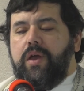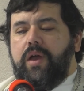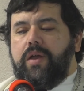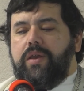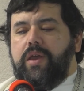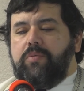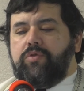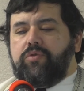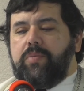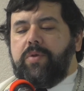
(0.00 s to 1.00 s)
and he
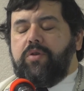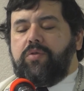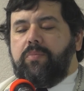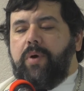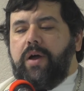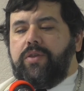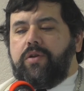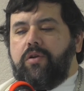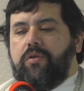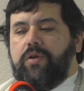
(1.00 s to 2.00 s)
was rebuked by the
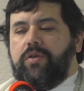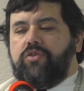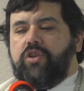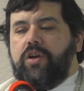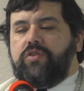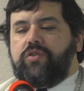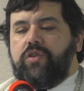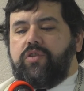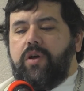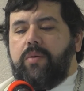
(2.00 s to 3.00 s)
current judge at
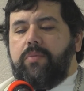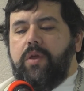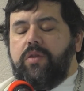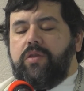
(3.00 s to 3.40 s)
the time,